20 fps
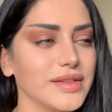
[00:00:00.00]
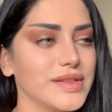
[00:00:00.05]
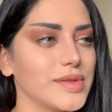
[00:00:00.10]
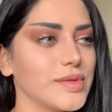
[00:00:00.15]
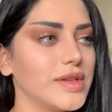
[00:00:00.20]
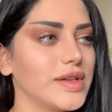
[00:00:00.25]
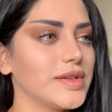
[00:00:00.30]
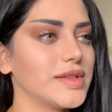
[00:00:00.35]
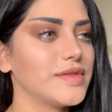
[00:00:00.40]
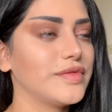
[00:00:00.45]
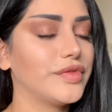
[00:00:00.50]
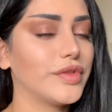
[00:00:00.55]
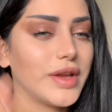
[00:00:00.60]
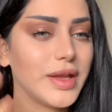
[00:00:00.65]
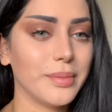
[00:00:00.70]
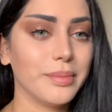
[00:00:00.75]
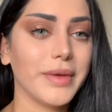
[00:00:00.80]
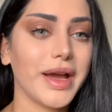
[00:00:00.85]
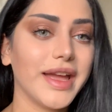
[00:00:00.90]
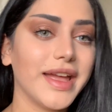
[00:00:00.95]
So there's,
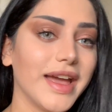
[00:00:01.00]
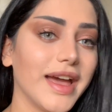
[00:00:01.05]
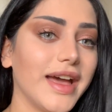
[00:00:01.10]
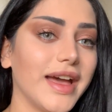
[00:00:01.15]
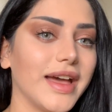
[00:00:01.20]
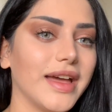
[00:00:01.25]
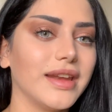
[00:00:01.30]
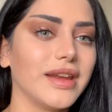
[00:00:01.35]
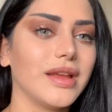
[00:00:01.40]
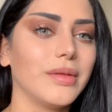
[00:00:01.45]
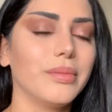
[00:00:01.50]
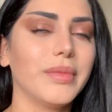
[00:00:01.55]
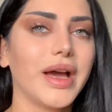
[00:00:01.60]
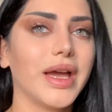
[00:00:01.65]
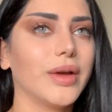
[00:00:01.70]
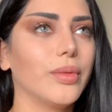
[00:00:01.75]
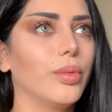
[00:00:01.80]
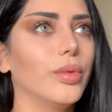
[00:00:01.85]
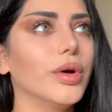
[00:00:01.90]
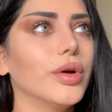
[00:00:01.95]
in my head, in
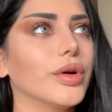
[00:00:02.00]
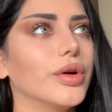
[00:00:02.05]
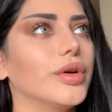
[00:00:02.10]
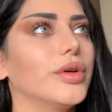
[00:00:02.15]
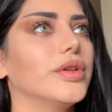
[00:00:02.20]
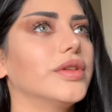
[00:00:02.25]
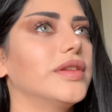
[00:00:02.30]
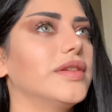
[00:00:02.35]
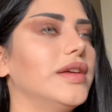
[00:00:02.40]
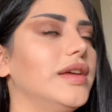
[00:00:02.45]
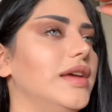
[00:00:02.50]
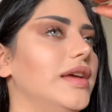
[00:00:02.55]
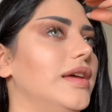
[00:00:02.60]
my world,